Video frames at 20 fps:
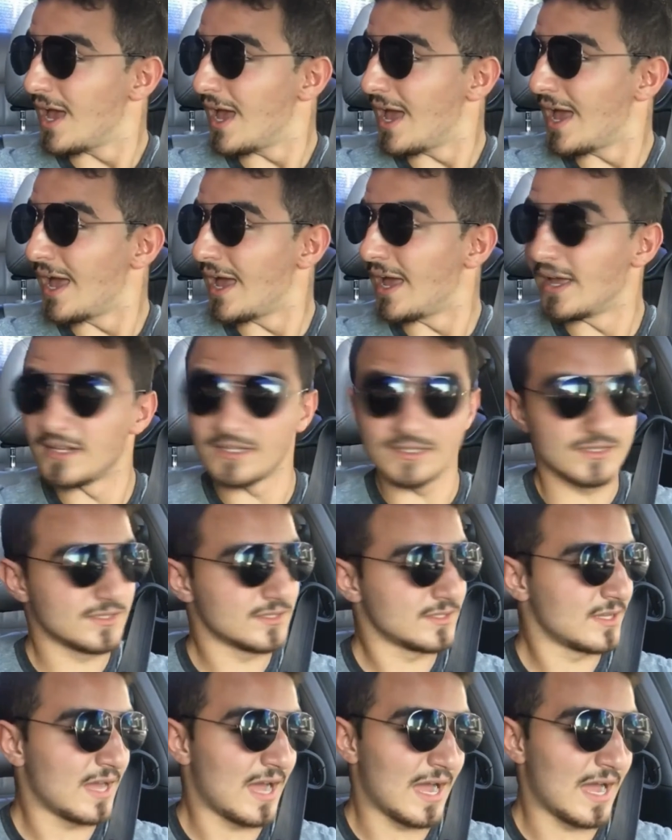and
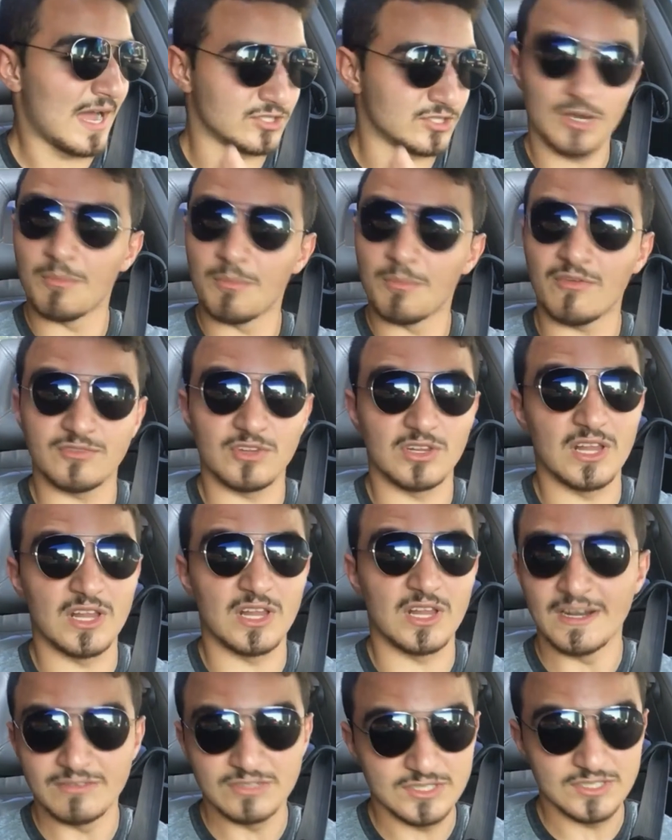I took him off the
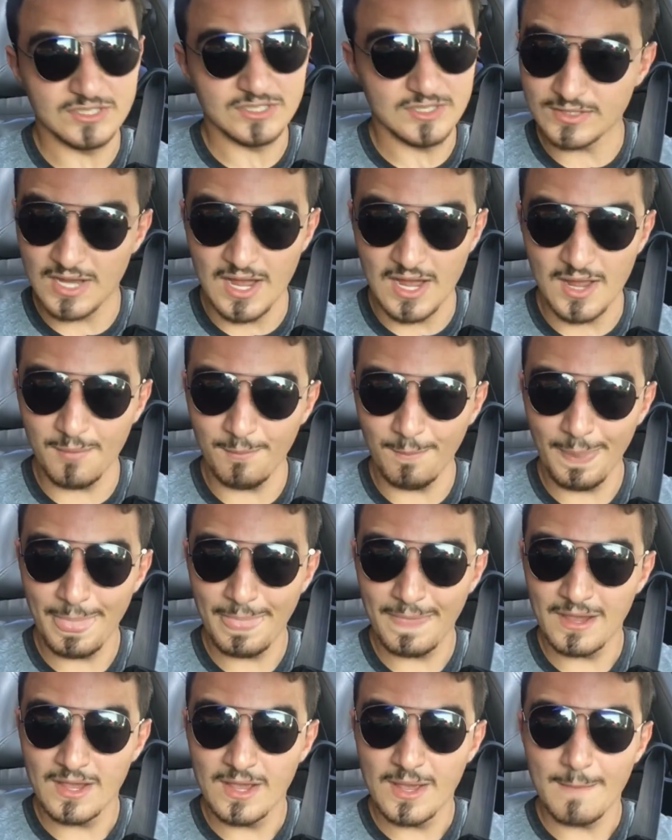line every single time,
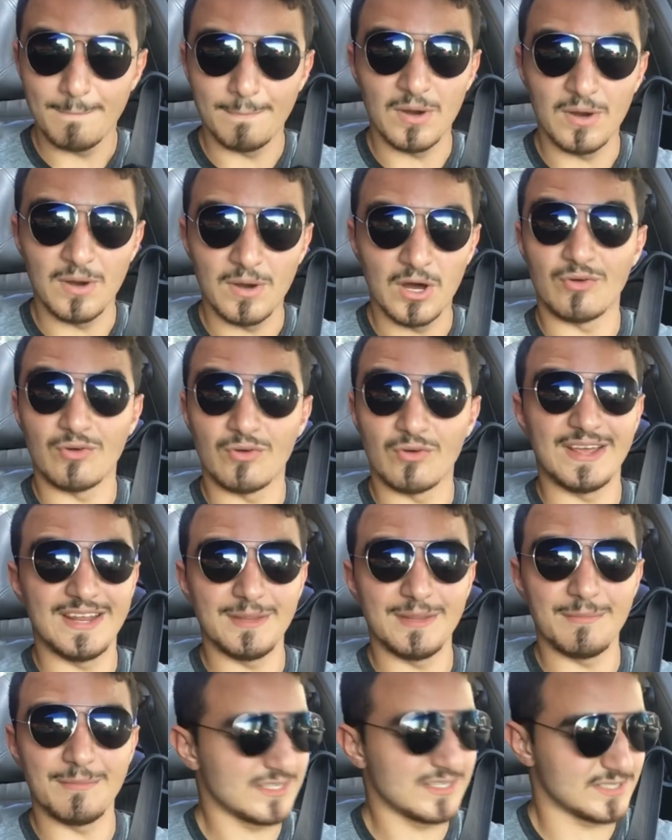but around
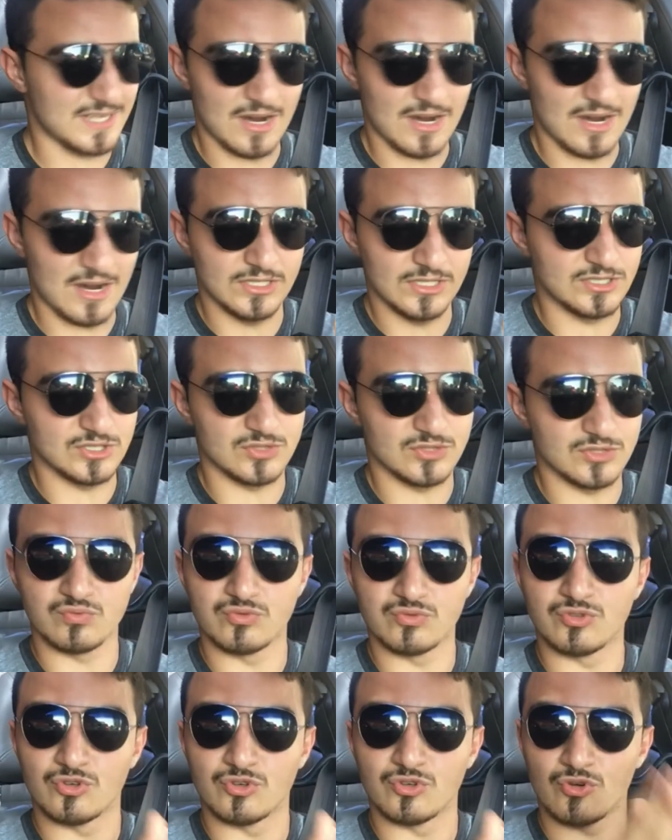80 miles an hour he just
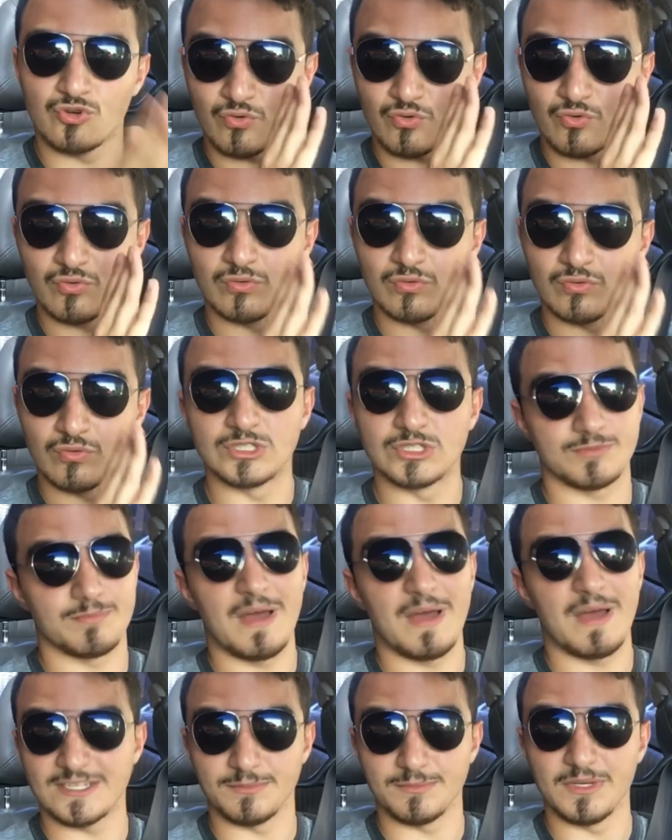
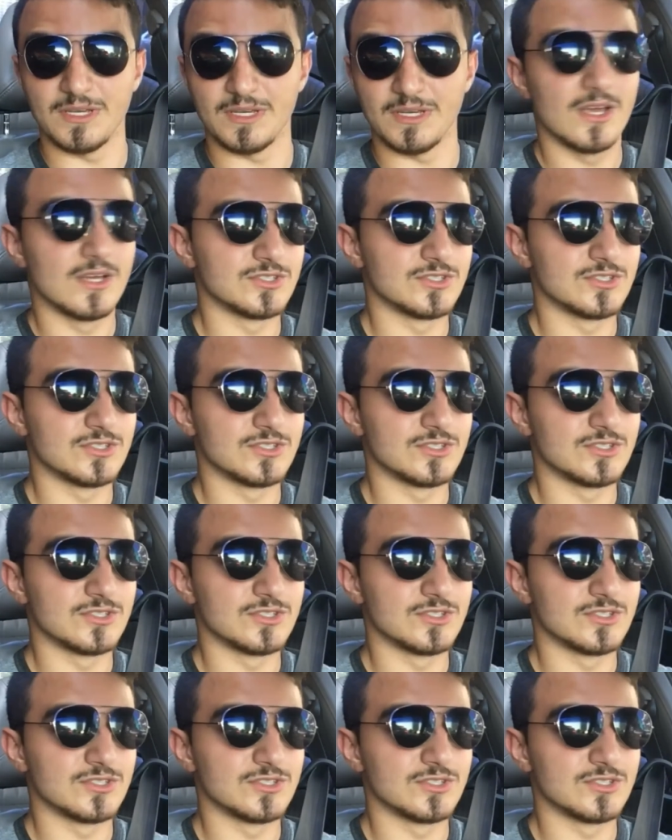passed me.